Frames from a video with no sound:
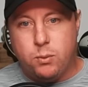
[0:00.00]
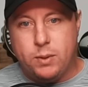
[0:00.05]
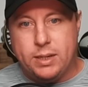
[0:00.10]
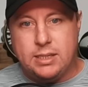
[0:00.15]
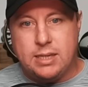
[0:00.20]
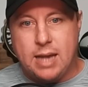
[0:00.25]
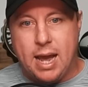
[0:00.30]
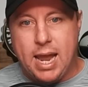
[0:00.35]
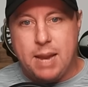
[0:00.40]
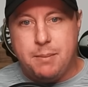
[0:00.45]

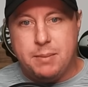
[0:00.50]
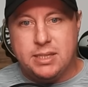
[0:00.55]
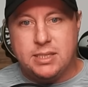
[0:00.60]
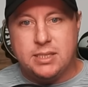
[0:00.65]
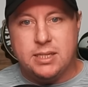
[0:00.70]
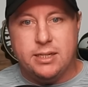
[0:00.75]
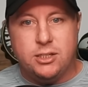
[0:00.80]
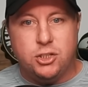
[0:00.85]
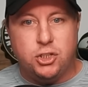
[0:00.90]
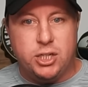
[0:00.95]
with
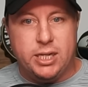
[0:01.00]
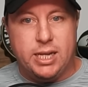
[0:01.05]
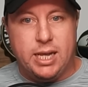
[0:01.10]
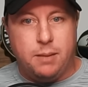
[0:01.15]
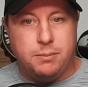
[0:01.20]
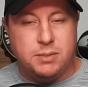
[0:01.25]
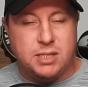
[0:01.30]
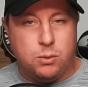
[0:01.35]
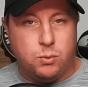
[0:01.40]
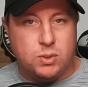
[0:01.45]
diamonds and
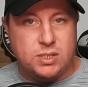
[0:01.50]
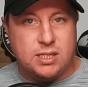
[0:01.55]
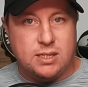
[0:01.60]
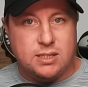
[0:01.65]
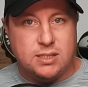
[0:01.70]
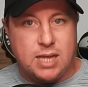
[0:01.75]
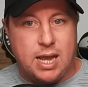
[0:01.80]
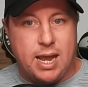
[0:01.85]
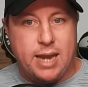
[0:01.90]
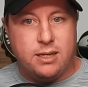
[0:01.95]
gems and was
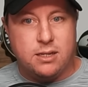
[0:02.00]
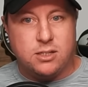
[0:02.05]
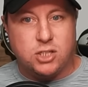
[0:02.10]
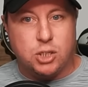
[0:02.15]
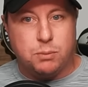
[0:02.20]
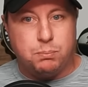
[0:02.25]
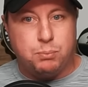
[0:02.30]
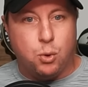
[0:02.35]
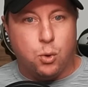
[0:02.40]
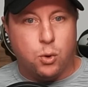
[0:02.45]
designed to
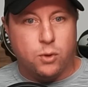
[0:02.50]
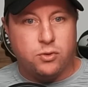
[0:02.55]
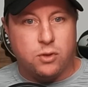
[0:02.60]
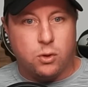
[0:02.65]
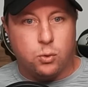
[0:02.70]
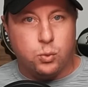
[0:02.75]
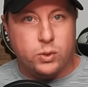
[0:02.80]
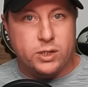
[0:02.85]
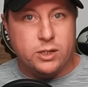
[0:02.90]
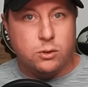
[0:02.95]
support
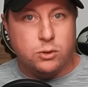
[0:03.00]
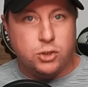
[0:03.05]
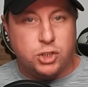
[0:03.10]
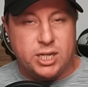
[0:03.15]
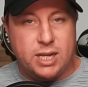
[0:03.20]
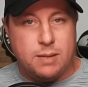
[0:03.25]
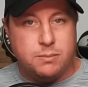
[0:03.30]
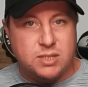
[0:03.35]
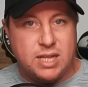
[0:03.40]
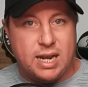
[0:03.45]
the real
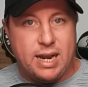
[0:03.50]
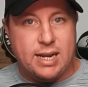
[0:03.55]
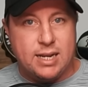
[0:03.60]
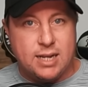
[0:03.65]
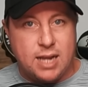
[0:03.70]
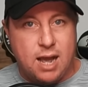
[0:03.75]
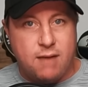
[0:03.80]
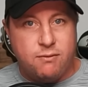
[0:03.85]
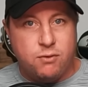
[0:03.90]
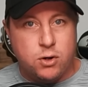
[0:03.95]
gems that
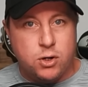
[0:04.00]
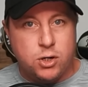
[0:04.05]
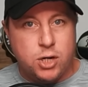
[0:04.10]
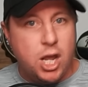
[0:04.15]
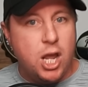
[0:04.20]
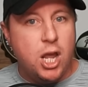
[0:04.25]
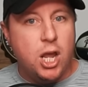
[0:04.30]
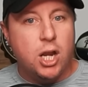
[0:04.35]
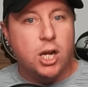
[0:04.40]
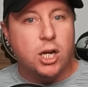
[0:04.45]
it covered,